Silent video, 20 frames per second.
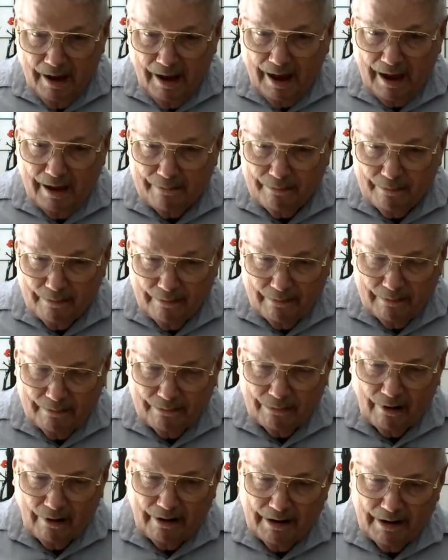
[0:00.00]
at
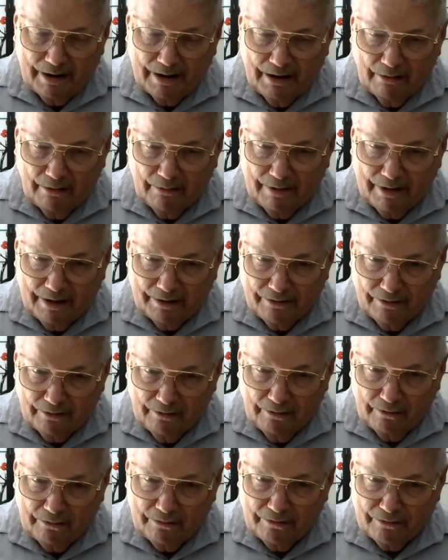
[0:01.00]
pranic healing at
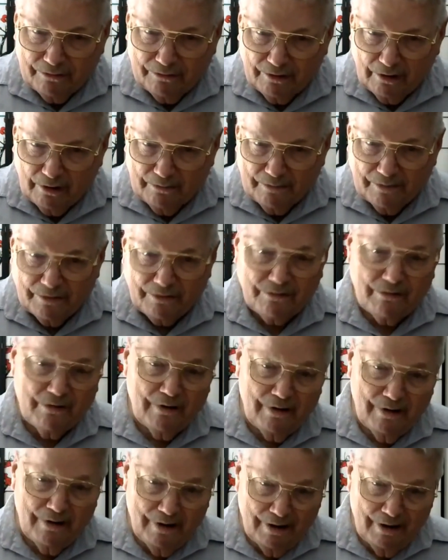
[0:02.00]

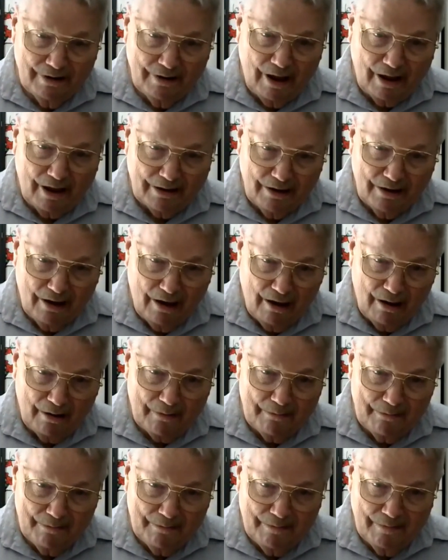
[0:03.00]
salutetheservice.com.